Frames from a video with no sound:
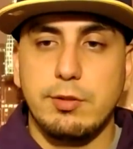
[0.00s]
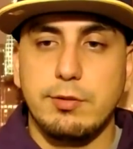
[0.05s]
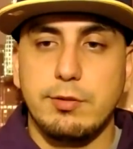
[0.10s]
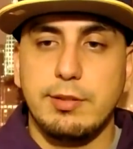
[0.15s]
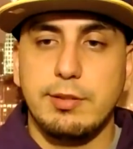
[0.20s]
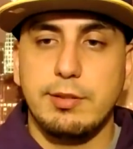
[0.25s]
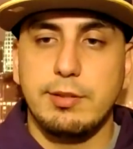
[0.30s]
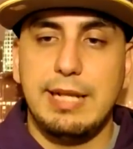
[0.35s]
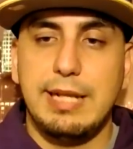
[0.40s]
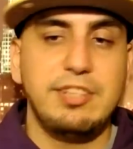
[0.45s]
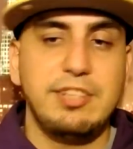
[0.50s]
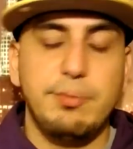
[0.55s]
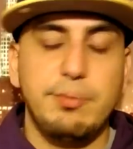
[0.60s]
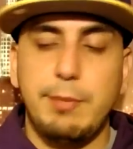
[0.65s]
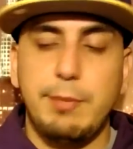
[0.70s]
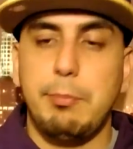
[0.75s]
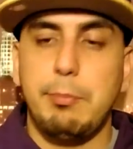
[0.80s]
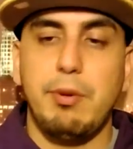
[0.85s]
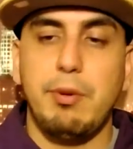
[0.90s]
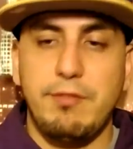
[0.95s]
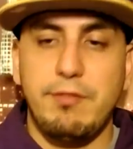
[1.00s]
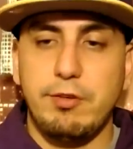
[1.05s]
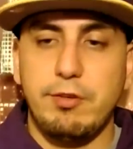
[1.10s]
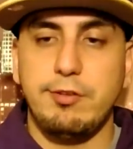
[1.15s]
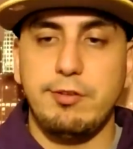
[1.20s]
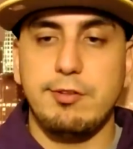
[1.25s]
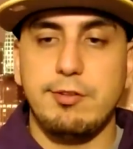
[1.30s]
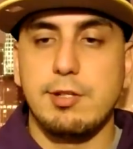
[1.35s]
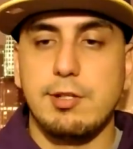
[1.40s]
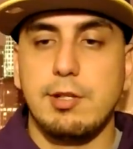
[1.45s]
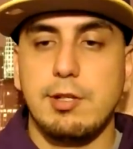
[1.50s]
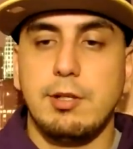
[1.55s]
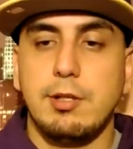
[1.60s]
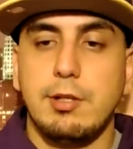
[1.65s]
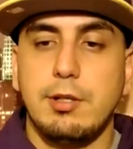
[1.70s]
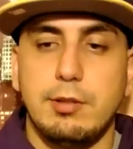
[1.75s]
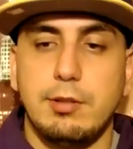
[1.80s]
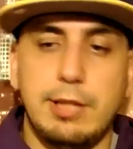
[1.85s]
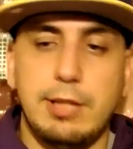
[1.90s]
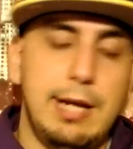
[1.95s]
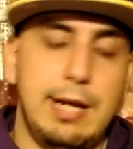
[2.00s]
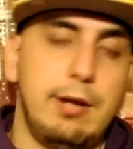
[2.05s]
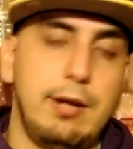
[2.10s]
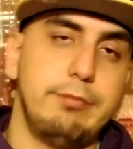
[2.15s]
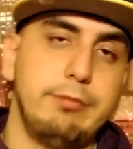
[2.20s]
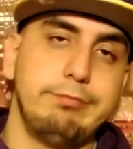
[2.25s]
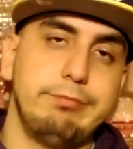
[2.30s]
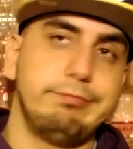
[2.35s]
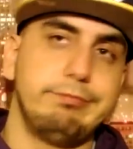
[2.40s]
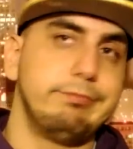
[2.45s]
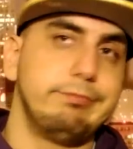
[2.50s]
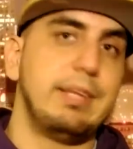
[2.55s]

That's just my preference. Now,